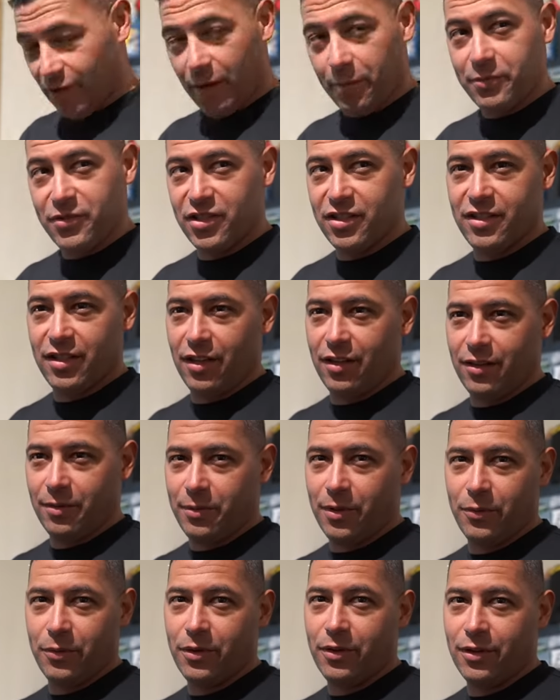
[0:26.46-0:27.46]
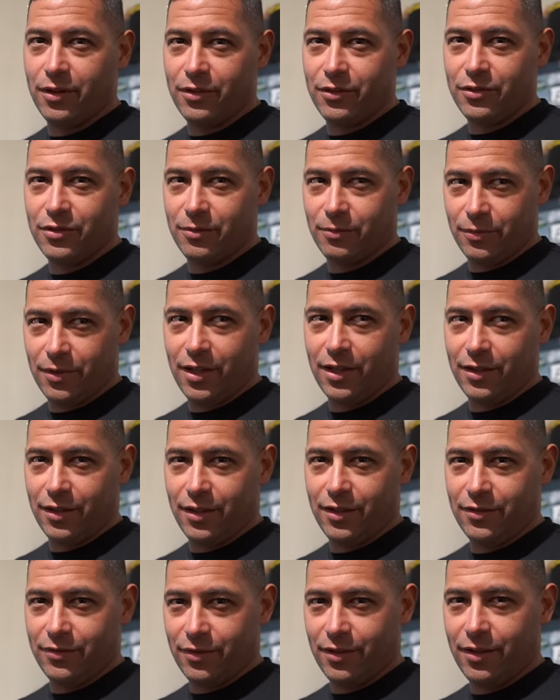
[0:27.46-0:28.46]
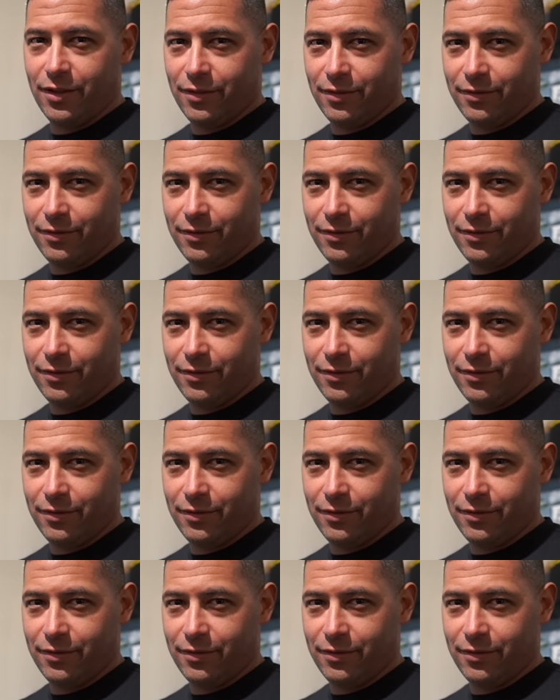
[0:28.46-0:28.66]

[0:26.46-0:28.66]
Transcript: I'm just telling them that we're going to do some rock lights, right?